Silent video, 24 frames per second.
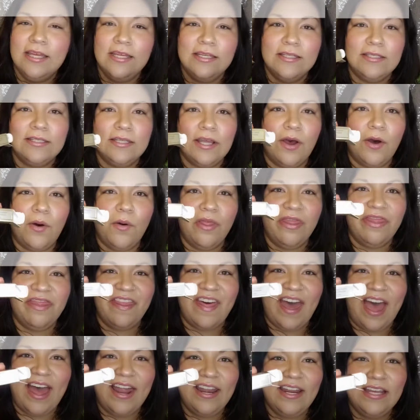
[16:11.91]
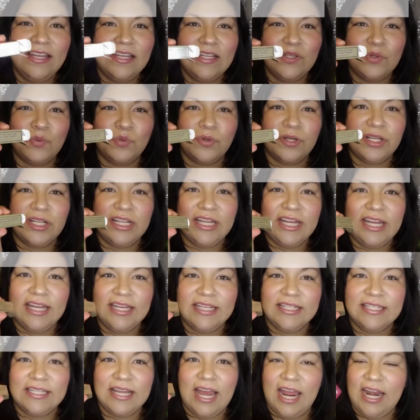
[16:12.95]
So that is really
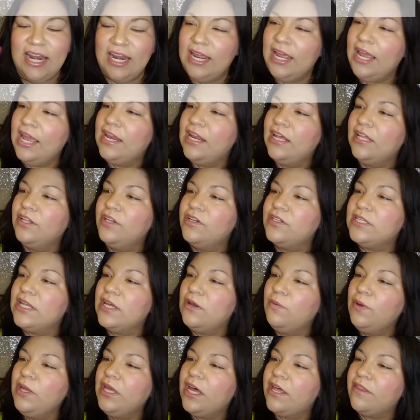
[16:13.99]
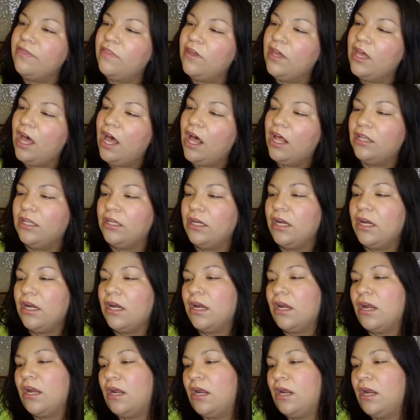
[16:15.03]
exciting, and it looks like we got the
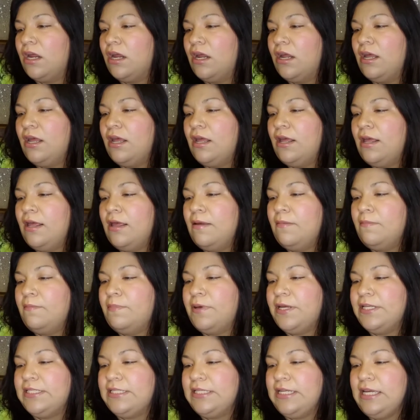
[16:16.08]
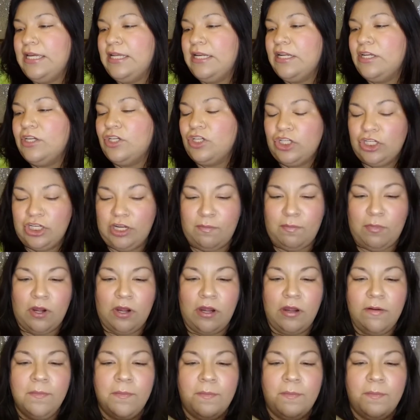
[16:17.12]
color Patina Shimmer.